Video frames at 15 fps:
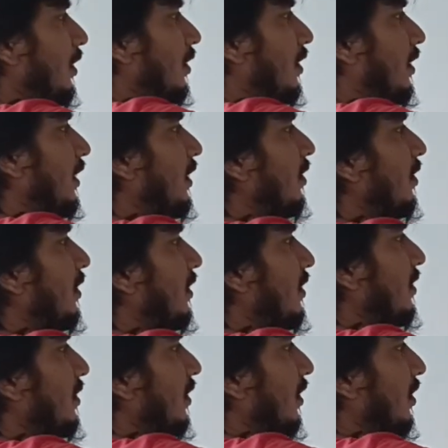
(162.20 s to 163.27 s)
there
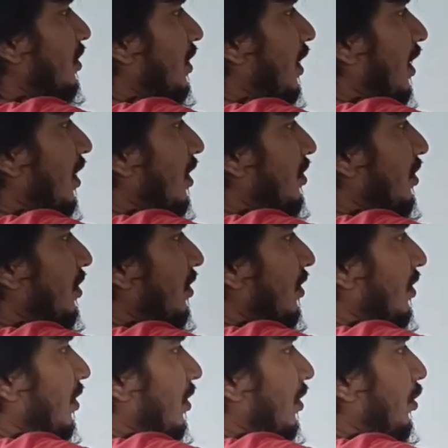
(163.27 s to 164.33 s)
is a charge
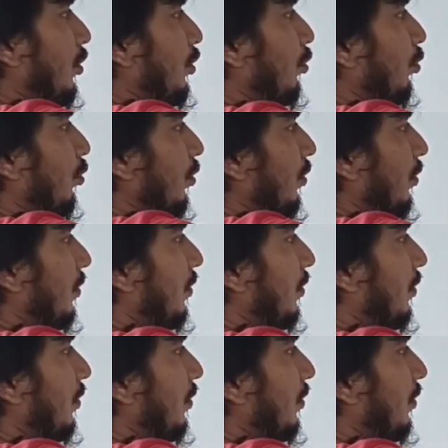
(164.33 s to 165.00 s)
Q,